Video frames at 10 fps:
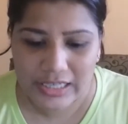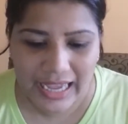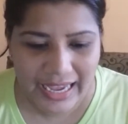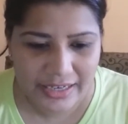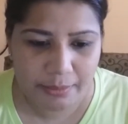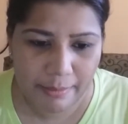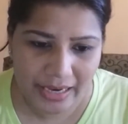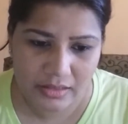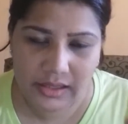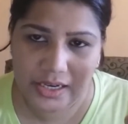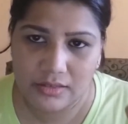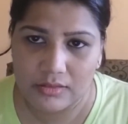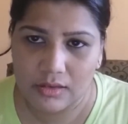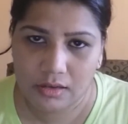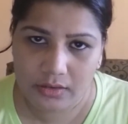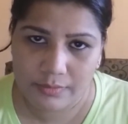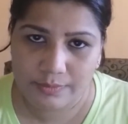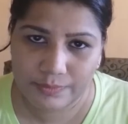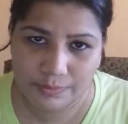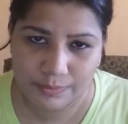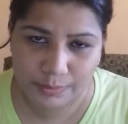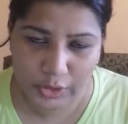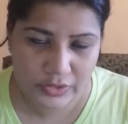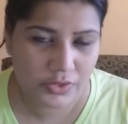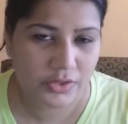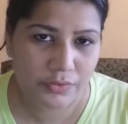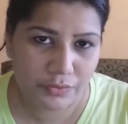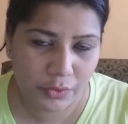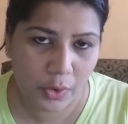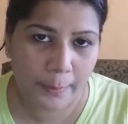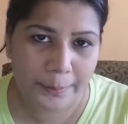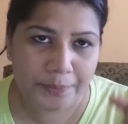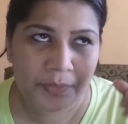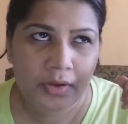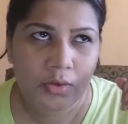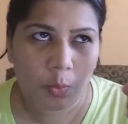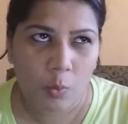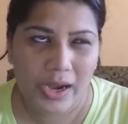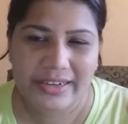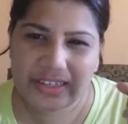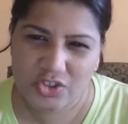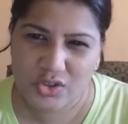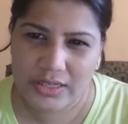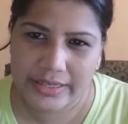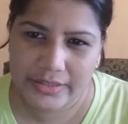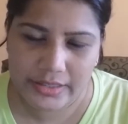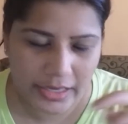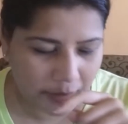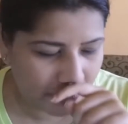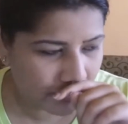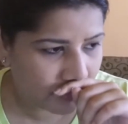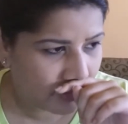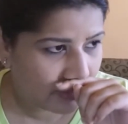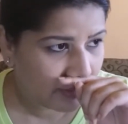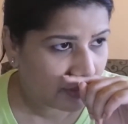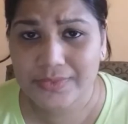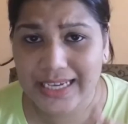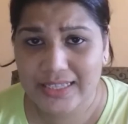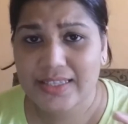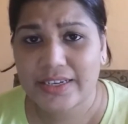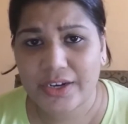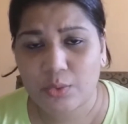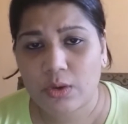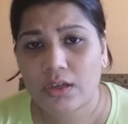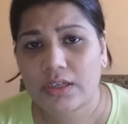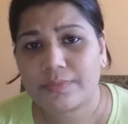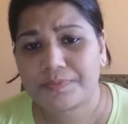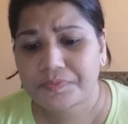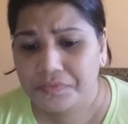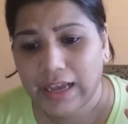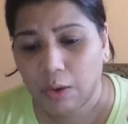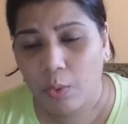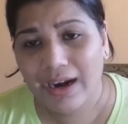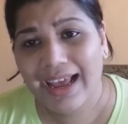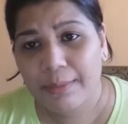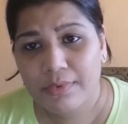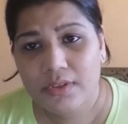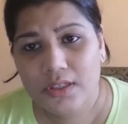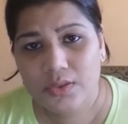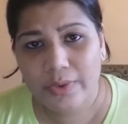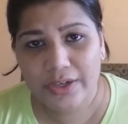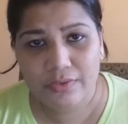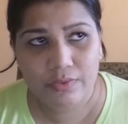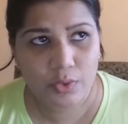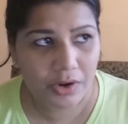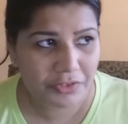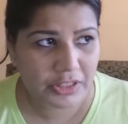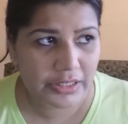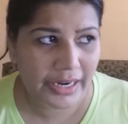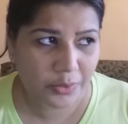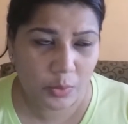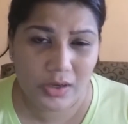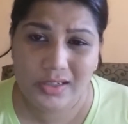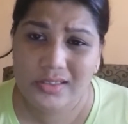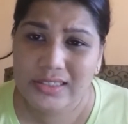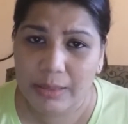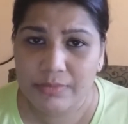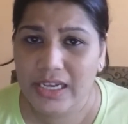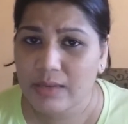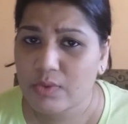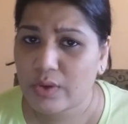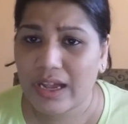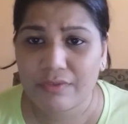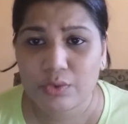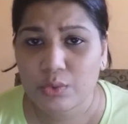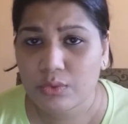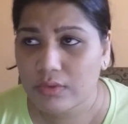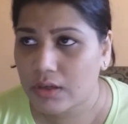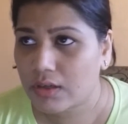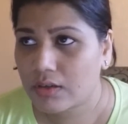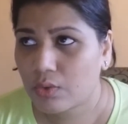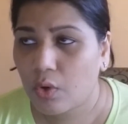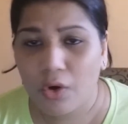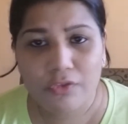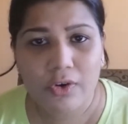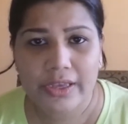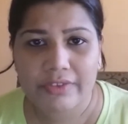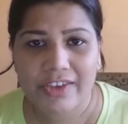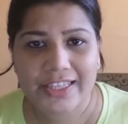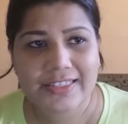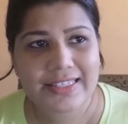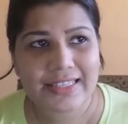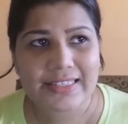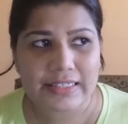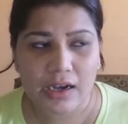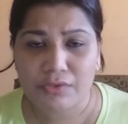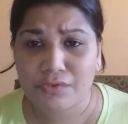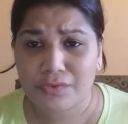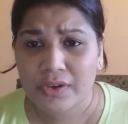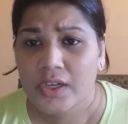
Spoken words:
she had met that person from One Digital Entertainment. That is a network. Now what happens is when you are with a network, sometimes you have to go for events and stuff.